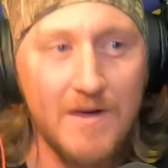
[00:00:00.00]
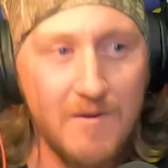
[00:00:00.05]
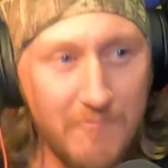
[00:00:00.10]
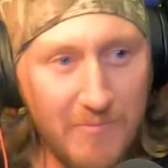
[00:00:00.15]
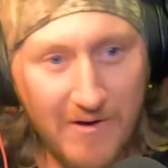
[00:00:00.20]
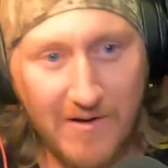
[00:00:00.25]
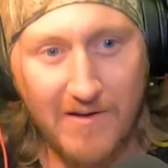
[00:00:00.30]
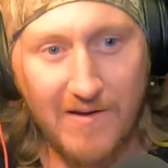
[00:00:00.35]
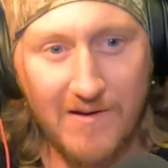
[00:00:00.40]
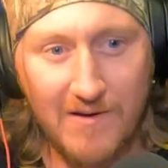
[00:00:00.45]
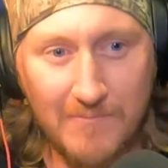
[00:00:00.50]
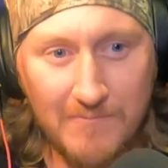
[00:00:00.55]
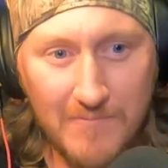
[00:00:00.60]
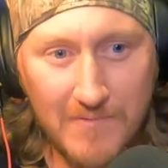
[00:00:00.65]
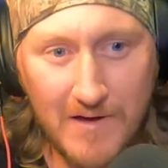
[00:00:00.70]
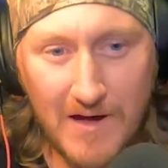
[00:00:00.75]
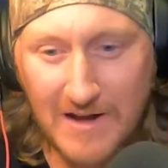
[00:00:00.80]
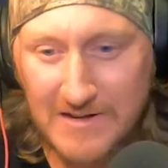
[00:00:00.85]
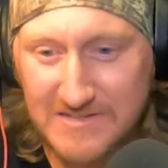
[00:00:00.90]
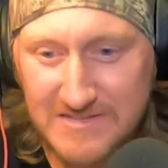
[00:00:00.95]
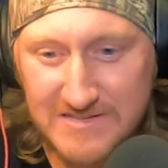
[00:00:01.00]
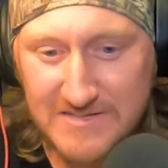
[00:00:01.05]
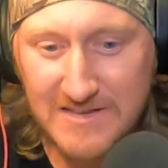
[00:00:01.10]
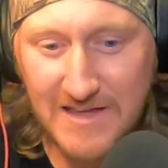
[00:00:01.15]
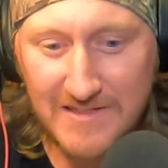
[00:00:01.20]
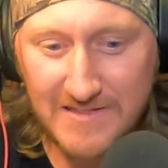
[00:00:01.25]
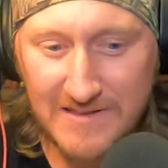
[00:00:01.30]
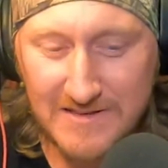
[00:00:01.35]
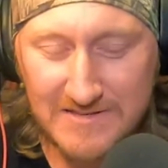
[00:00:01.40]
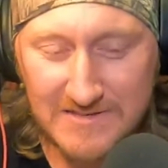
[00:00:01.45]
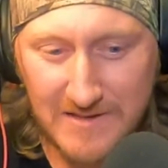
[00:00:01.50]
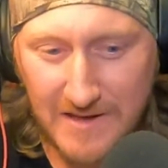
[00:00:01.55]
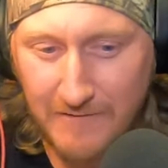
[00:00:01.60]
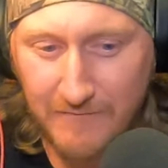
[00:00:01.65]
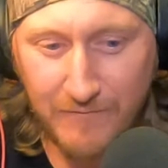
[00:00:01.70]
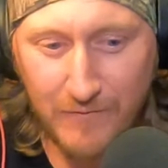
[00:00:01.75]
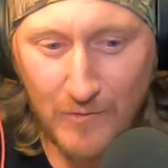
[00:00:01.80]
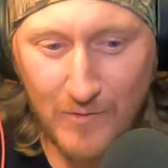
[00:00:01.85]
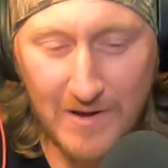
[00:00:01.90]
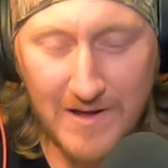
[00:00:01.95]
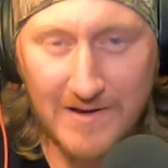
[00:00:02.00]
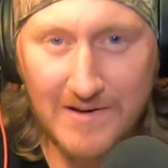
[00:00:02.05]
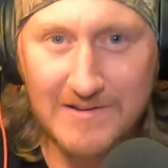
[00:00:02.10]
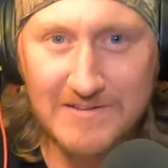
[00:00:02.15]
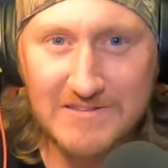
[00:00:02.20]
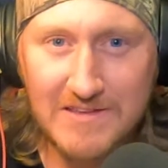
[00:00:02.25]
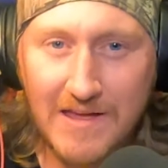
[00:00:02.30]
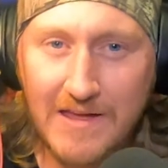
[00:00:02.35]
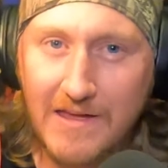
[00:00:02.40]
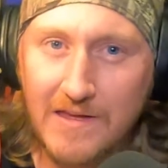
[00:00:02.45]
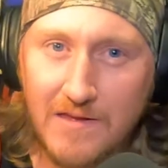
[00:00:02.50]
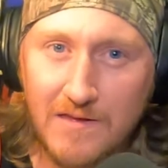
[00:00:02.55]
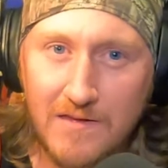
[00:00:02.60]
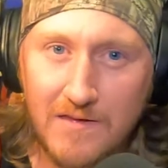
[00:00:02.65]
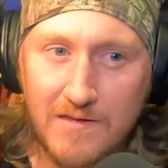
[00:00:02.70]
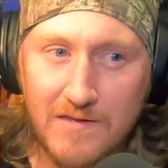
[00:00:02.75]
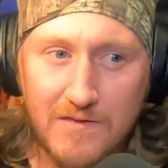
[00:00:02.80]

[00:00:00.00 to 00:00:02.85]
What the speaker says: But I said this like and it's like,